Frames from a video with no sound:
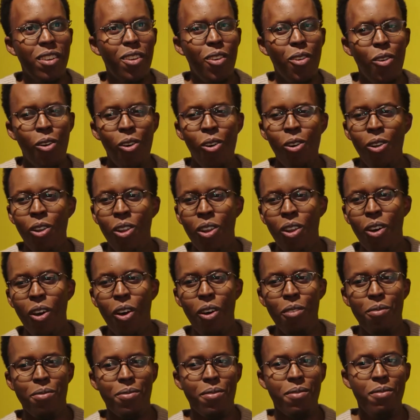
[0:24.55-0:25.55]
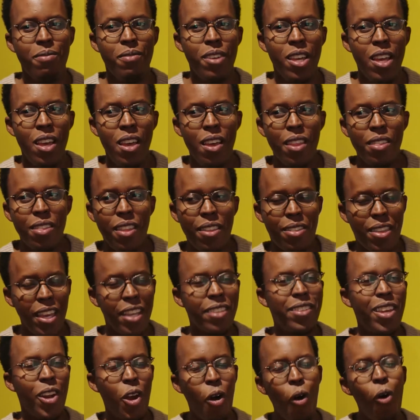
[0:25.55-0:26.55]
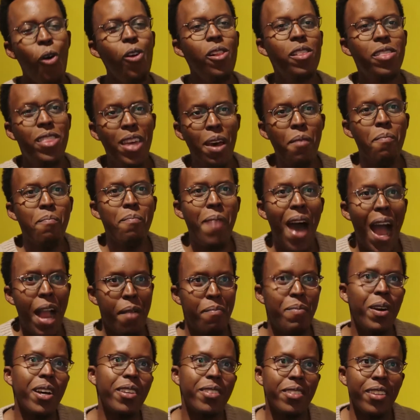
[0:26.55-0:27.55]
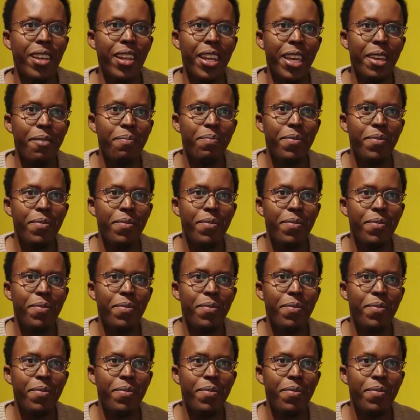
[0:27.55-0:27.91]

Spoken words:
all of the things that hold them back personally.